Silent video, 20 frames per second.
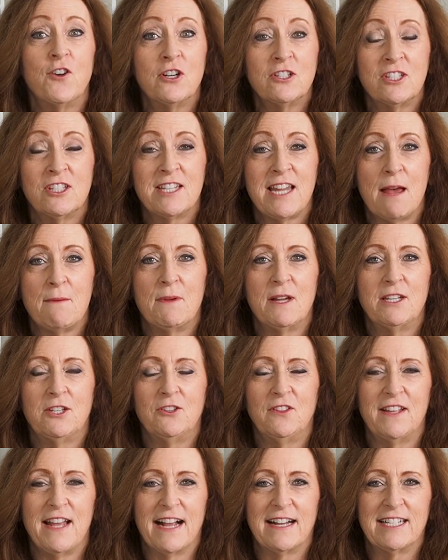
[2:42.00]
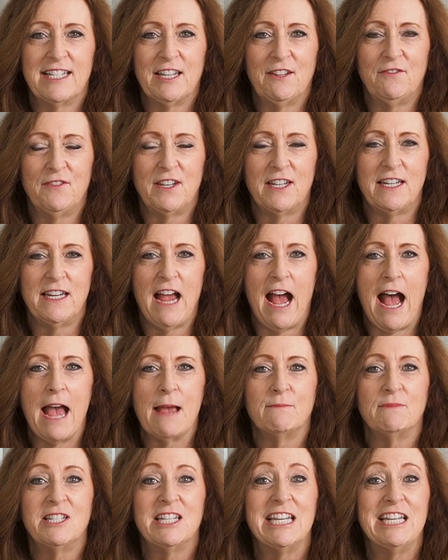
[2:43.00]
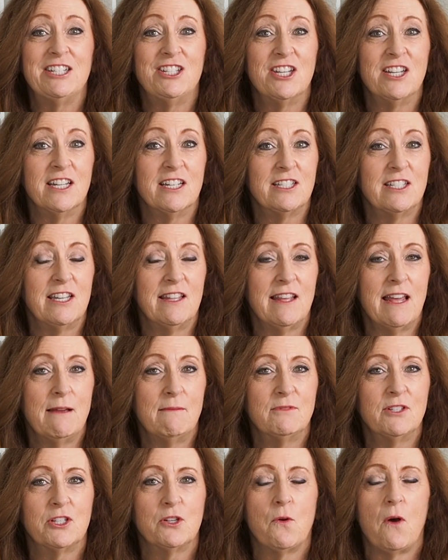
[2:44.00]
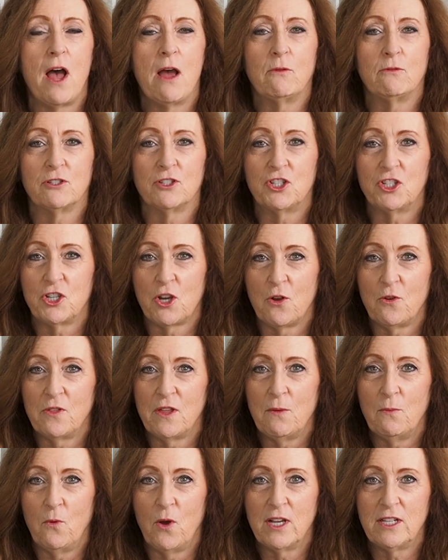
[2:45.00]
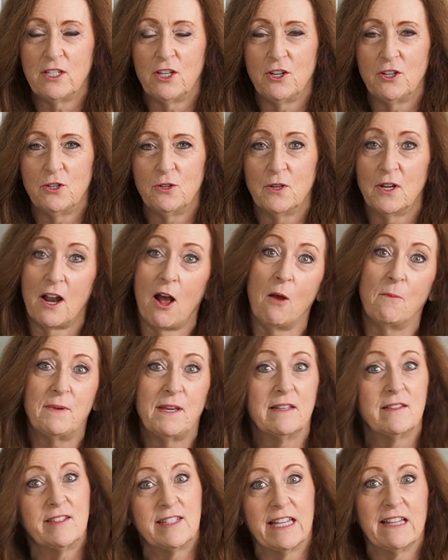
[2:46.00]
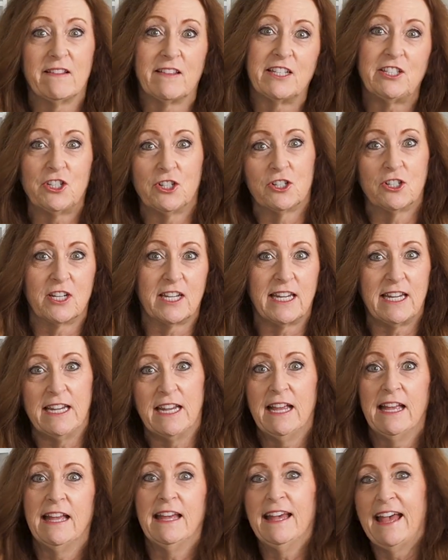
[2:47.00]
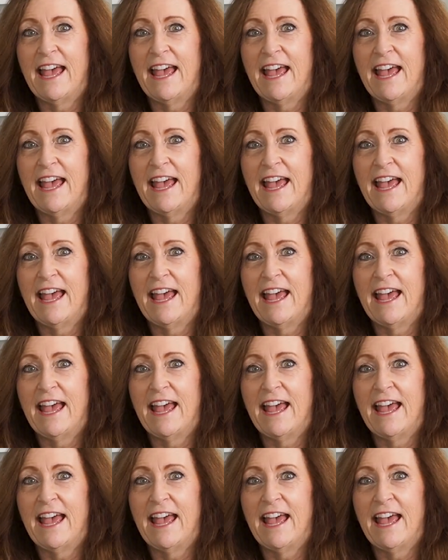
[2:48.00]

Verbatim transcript: first time I do the activity, I'm teaching it to them, so I will show them what to do, and I'll be a silly turkey,